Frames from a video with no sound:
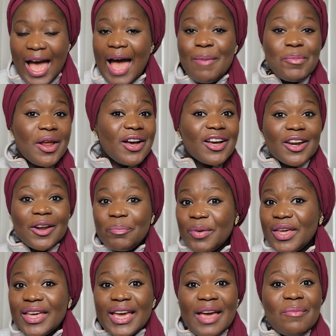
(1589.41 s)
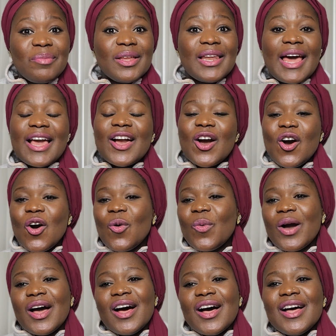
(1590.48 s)
I'm not going to be here and be like, oh,
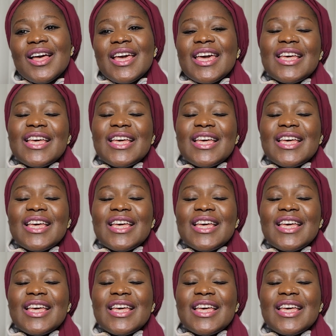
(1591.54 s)
well,